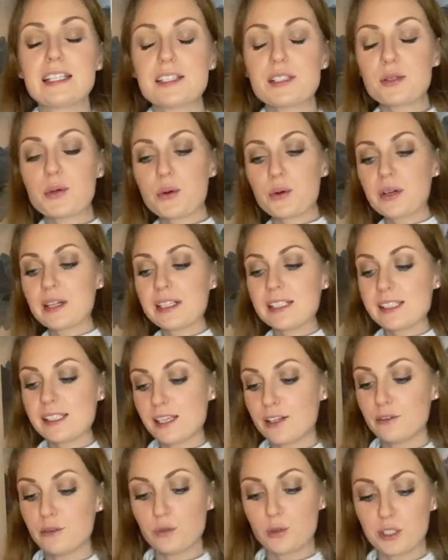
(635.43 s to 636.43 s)
Taurus,
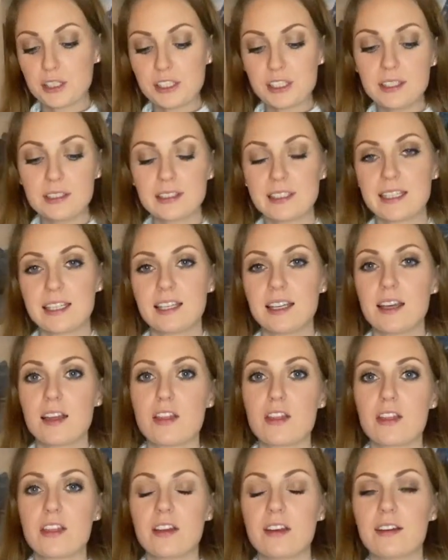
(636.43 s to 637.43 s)
unfortunately,
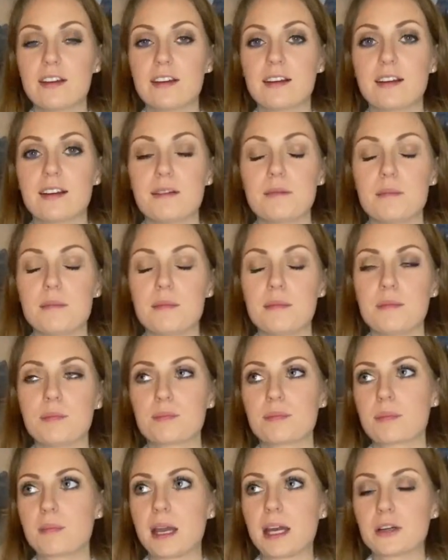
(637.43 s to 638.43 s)
the
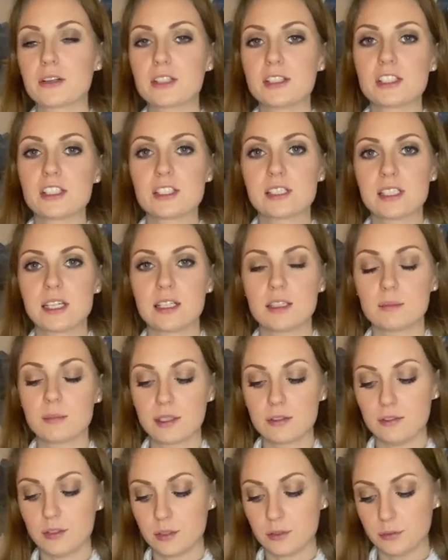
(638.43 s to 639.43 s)
battery just died on my
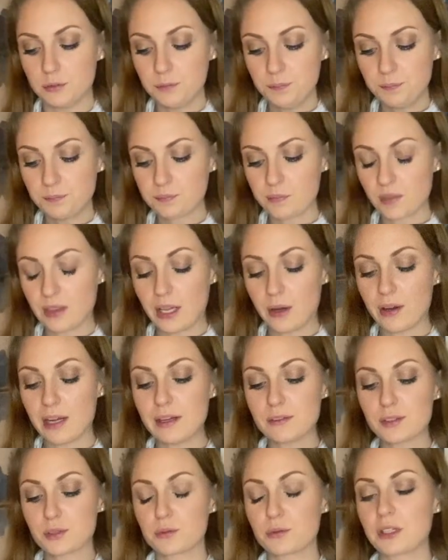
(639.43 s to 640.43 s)
phone. Now I have
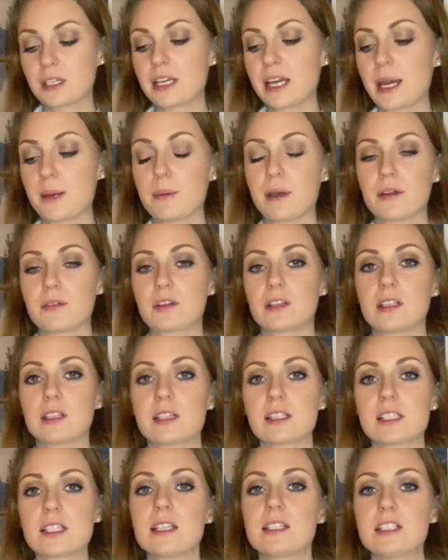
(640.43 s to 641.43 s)
to recap everything
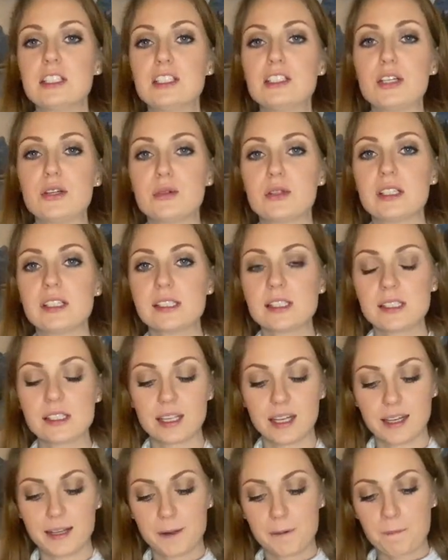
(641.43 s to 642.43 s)
because I didn't notice.
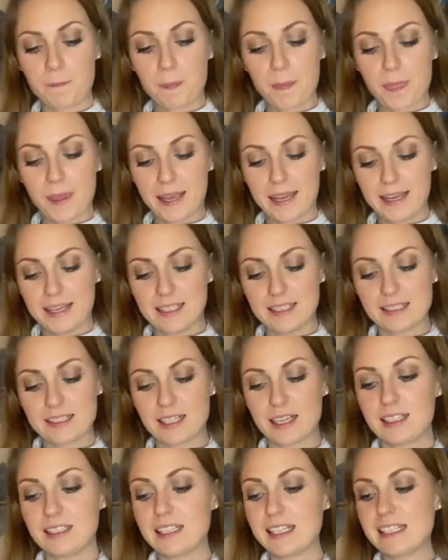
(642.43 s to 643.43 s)
And
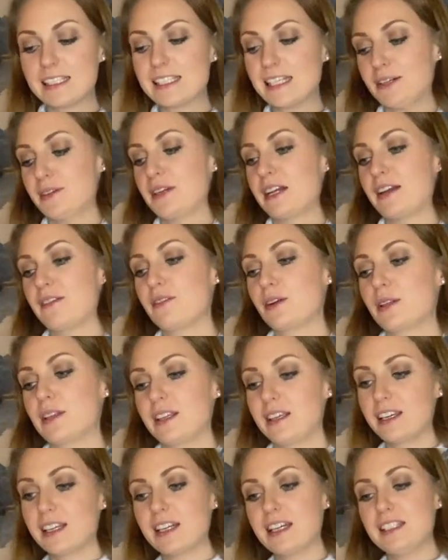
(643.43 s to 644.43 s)
I laid down
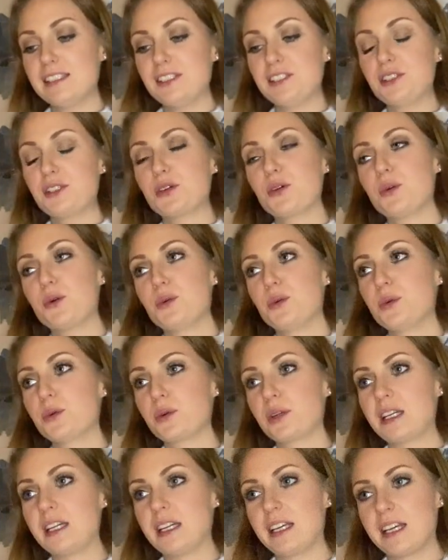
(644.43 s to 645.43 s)
everything and I did your whole
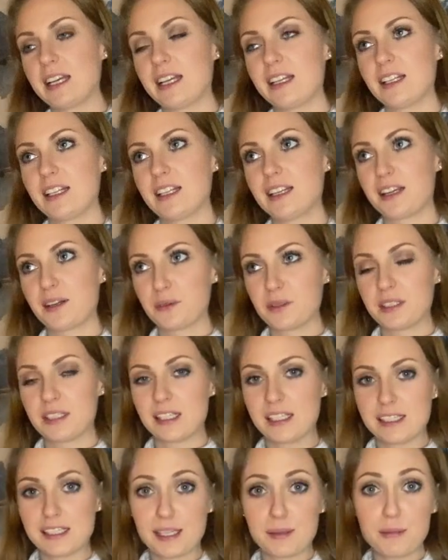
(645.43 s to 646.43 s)
reading and then I
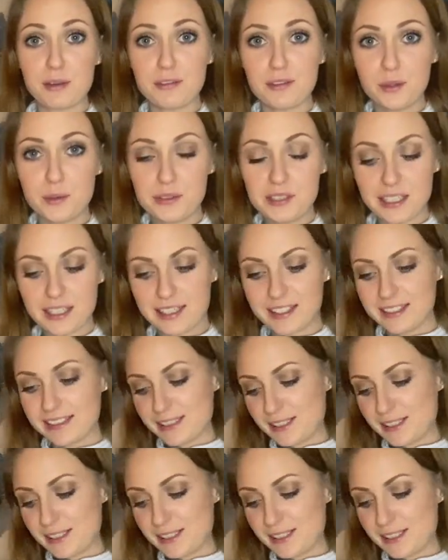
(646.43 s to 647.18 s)
realized that my phone died.